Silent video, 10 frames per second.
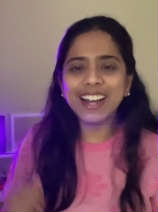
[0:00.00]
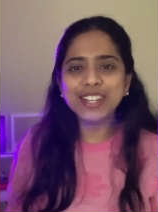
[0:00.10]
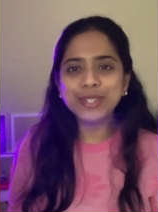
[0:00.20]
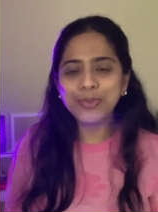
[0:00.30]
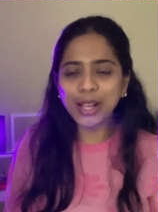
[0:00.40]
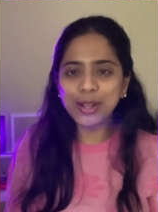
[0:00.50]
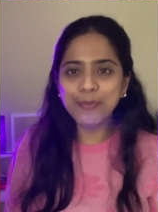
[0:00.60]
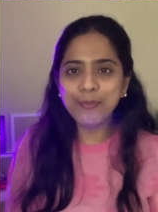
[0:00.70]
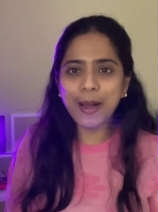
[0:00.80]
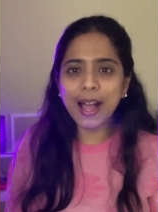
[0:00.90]
guys,
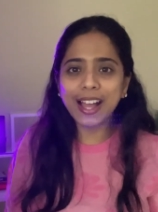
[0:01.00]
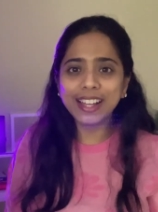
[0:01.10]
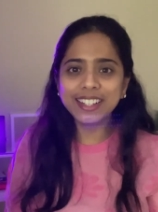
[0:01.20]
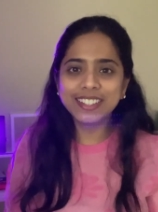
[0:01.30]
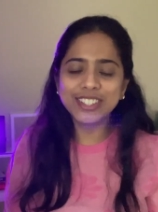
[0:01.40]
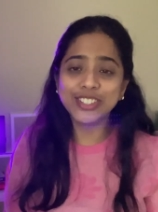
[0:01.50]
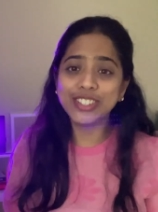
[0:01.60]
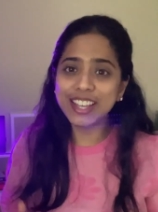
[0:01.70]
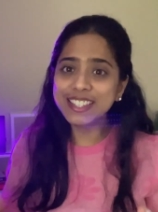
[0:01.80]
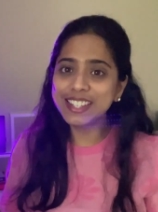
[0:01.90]
welcome back.
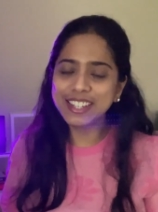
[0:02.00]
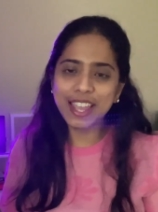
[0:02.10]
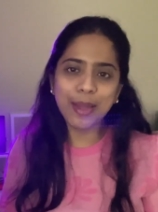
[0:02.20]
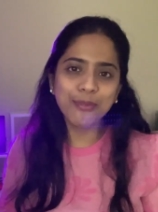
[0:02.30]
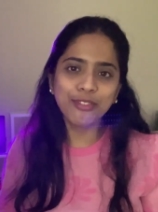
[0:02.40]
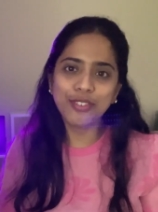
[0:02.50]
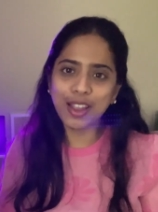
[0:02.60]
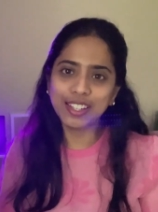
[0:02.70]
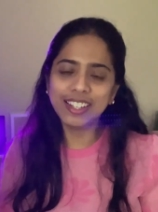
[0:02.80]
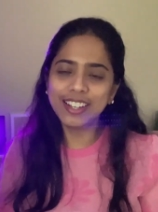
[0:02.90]
Today's the day I'm
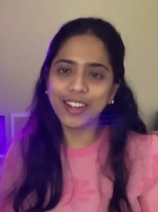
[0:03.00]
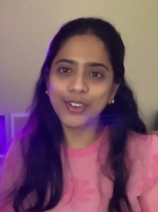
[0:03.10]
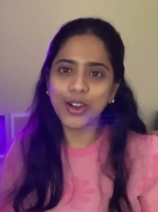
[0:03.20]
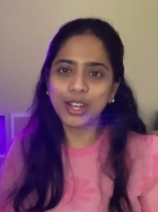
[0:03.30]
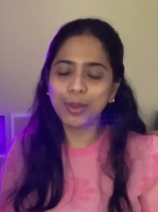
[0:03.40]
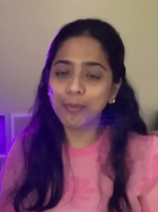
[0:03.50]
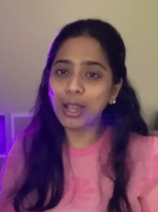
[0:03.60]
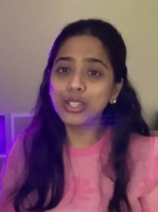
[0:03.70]
finally recording my